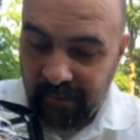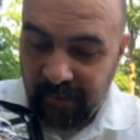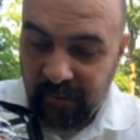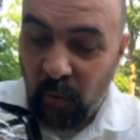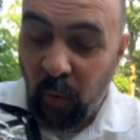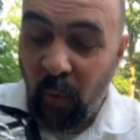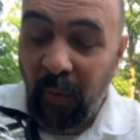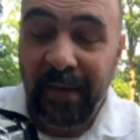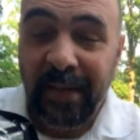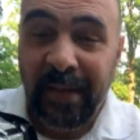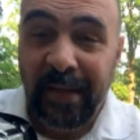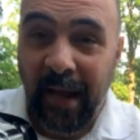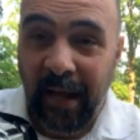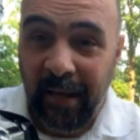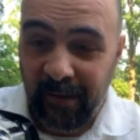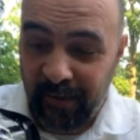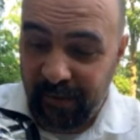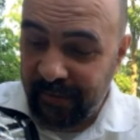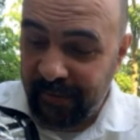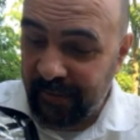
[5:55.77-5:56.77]

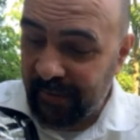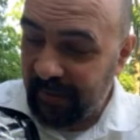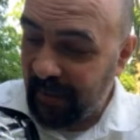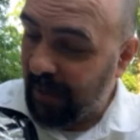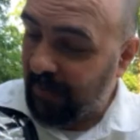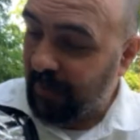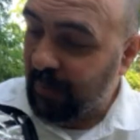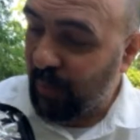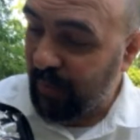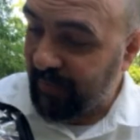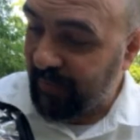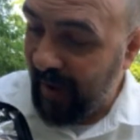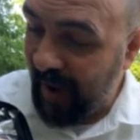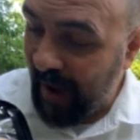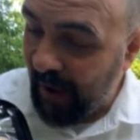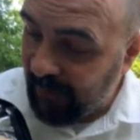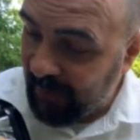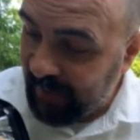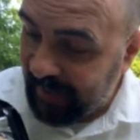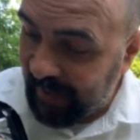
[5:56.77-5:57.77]
$20. Comes with
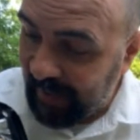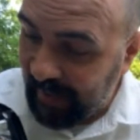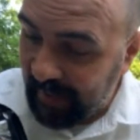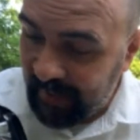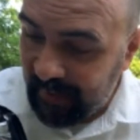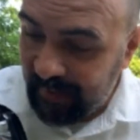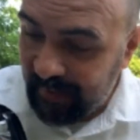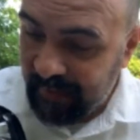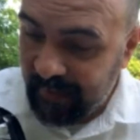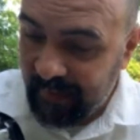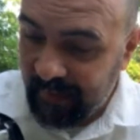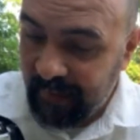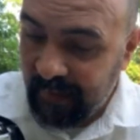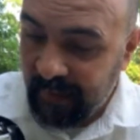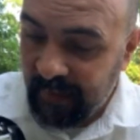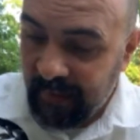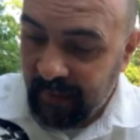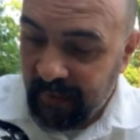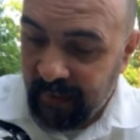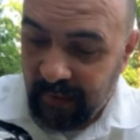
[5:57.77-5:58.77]
everything.
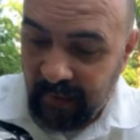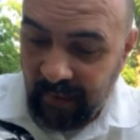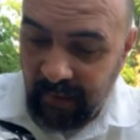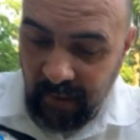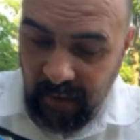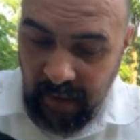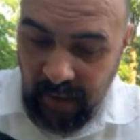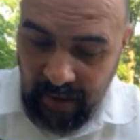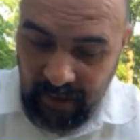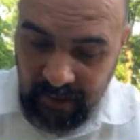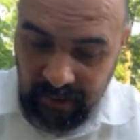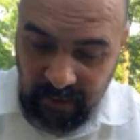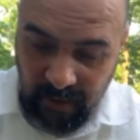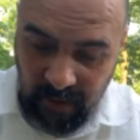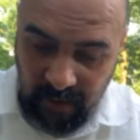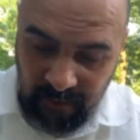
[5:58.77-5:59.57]
And,